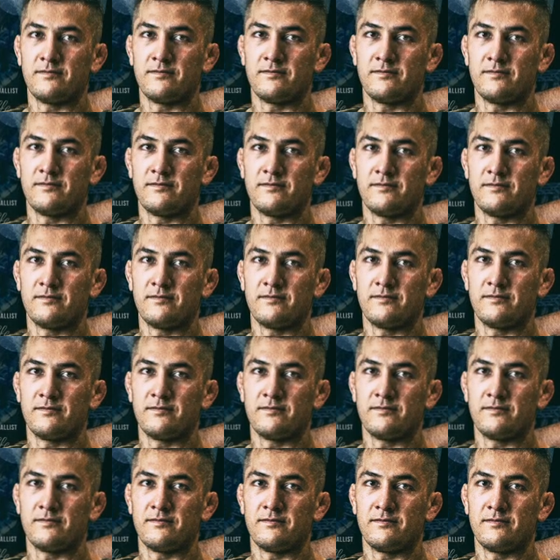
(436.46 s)

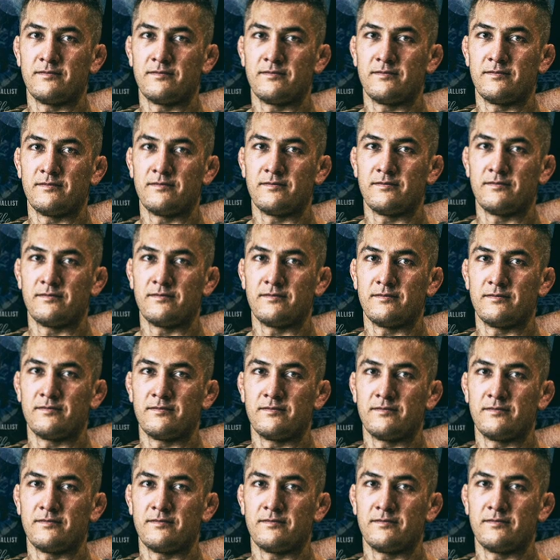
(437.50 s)

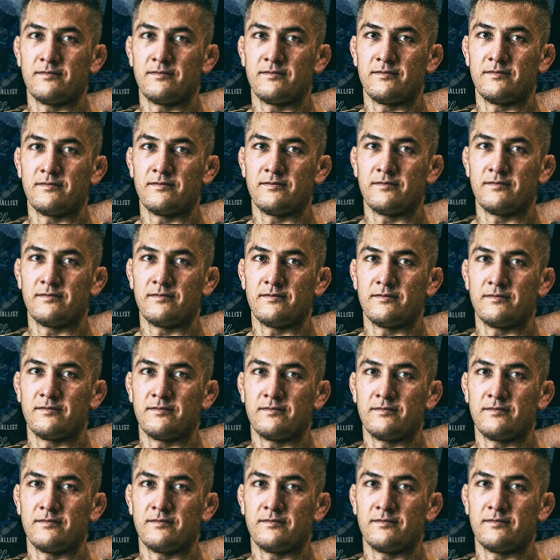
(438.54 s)

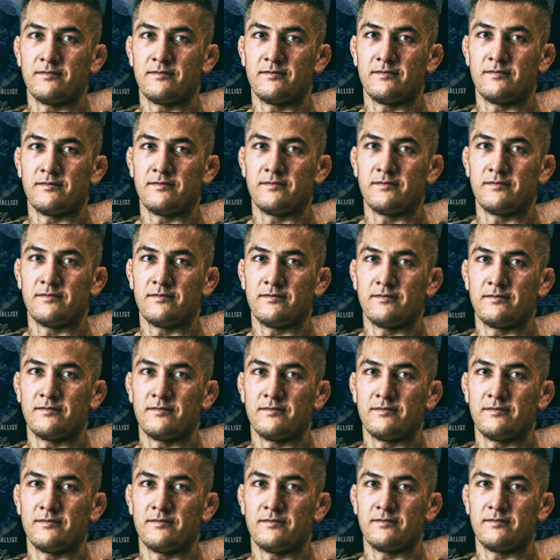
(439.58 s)

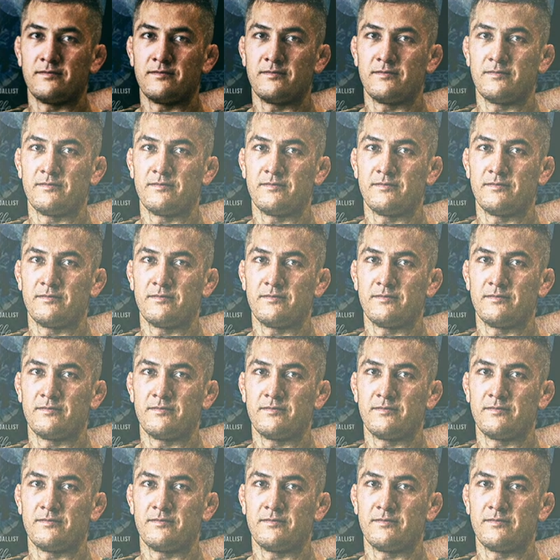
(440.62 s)
(silent)